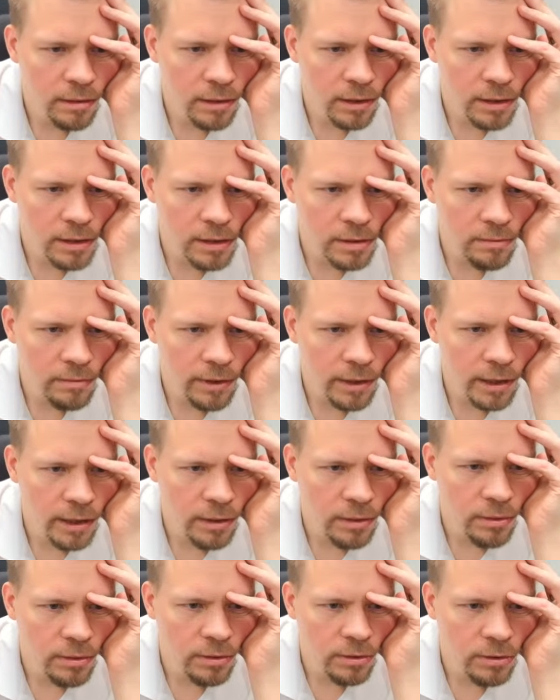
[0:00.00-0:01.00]
it's very
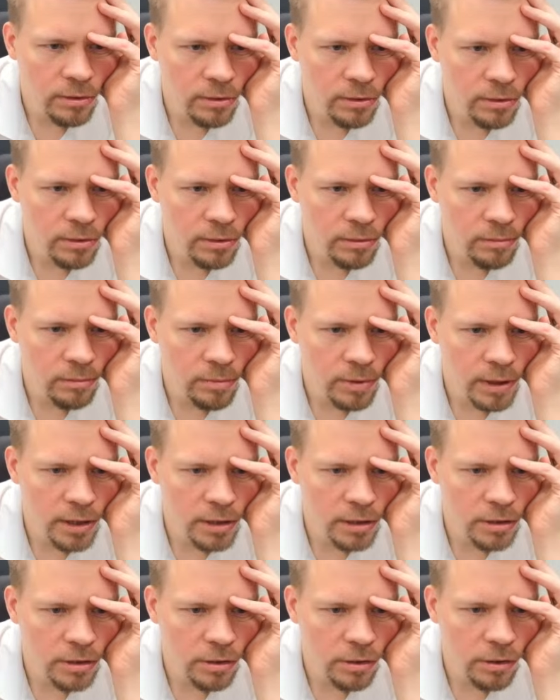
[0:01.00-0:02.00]
good to be
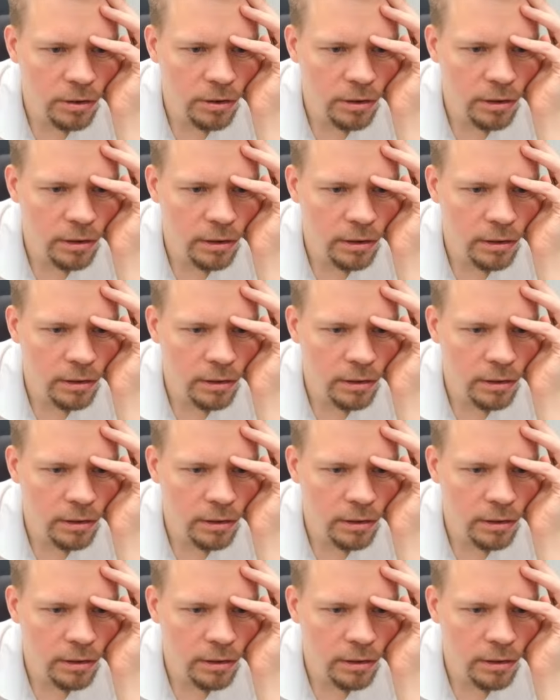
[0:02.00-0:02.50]
sure.